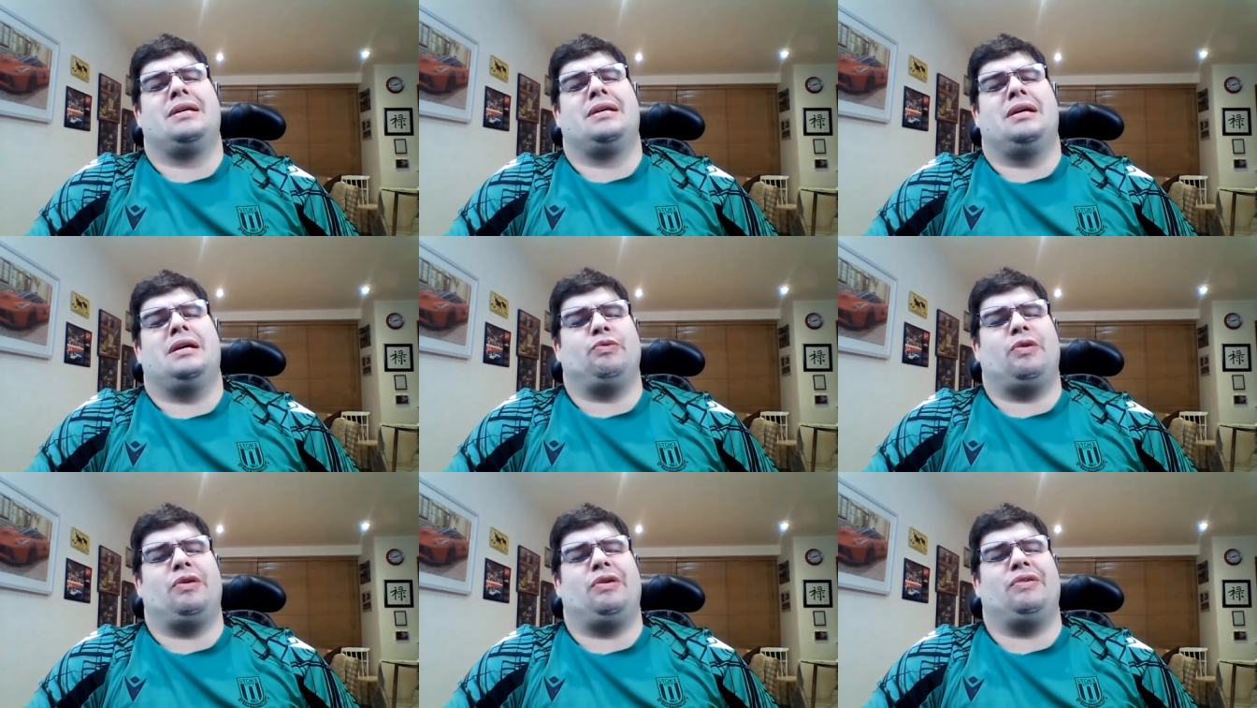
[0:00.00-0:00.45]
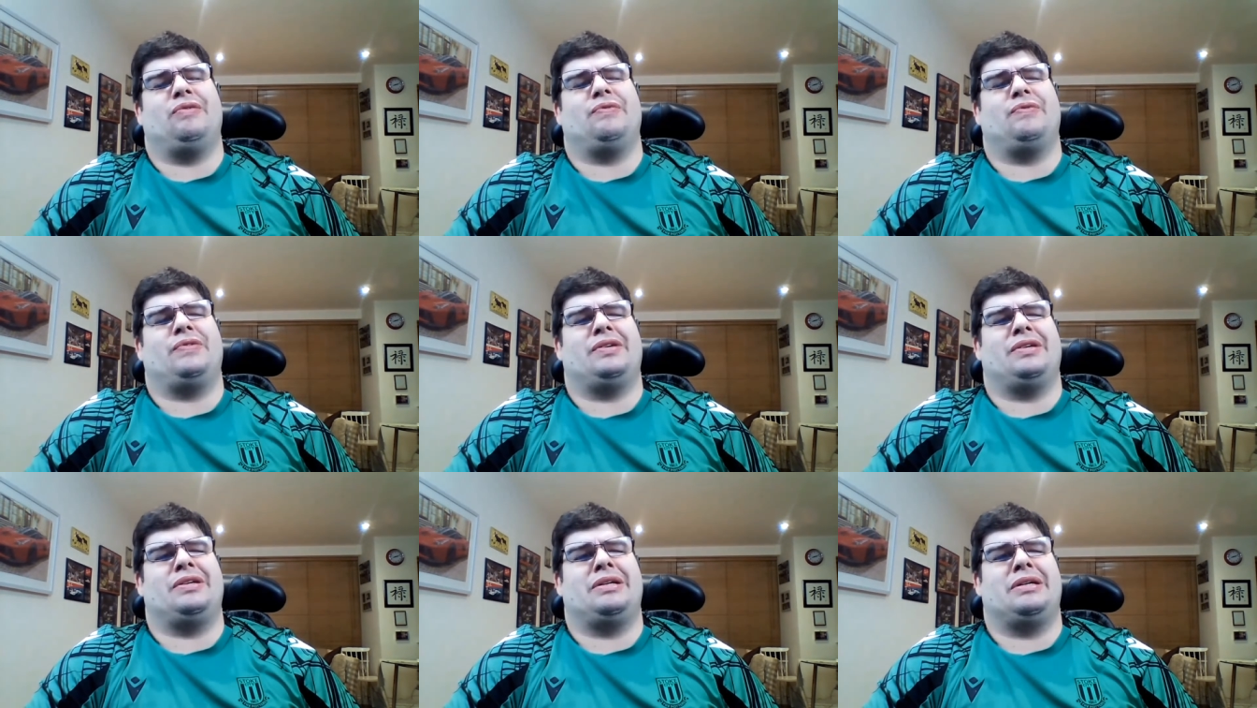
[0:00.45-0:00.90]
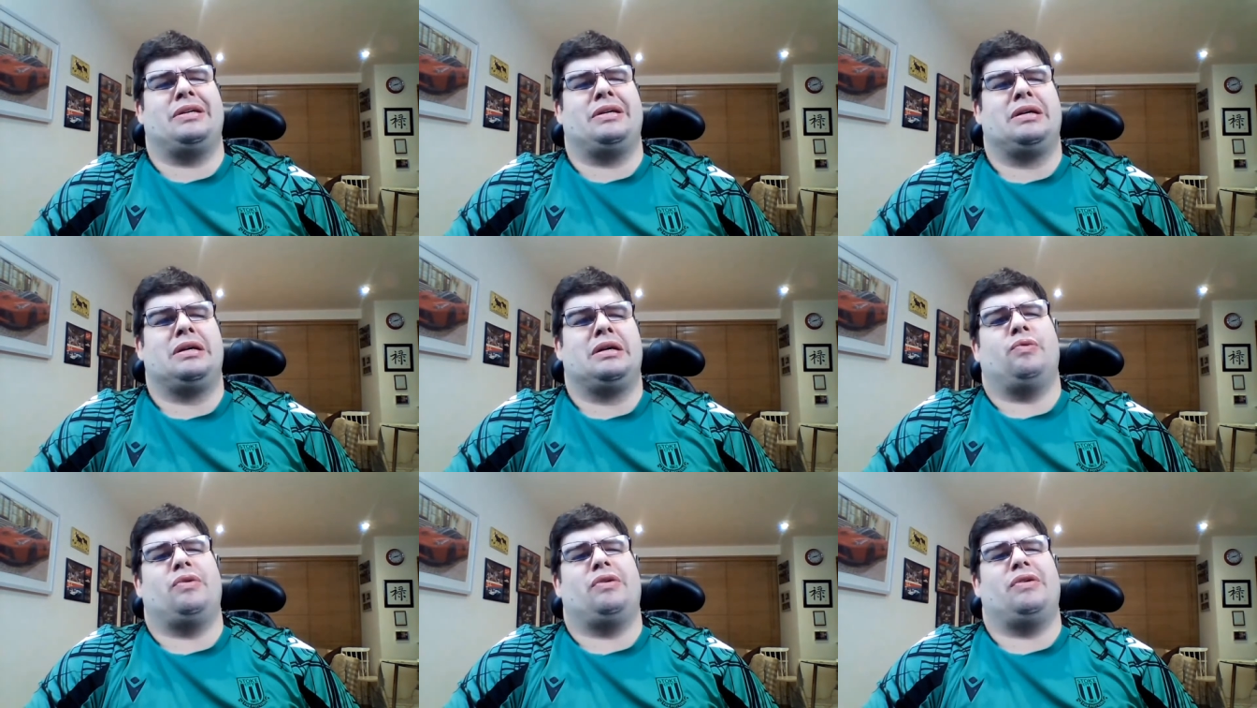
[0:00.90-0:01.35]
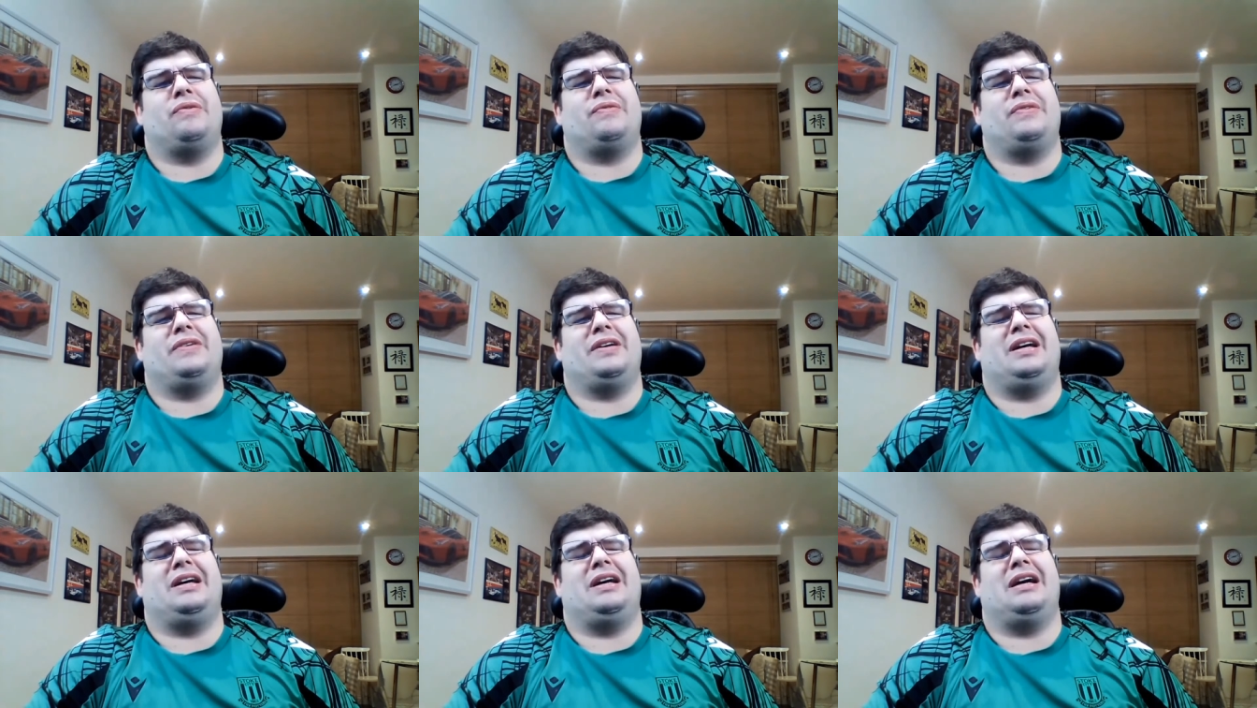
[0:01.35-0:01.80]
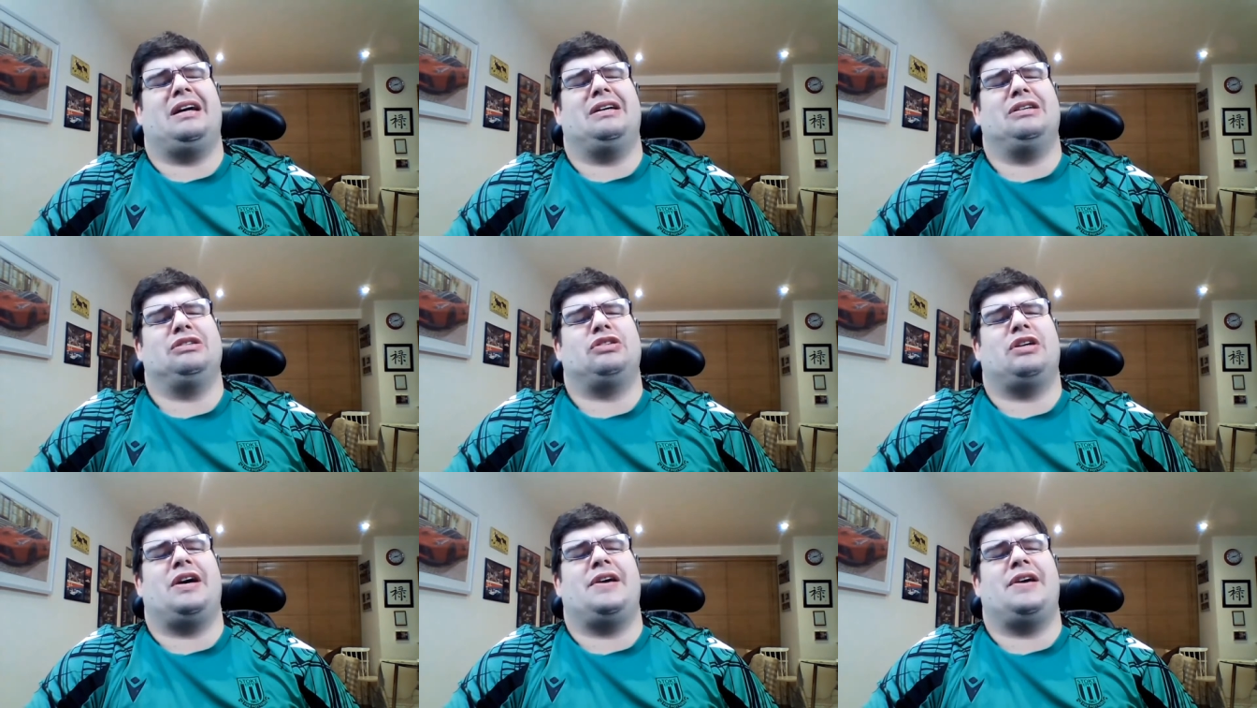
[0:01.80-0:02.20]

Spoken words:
one of the young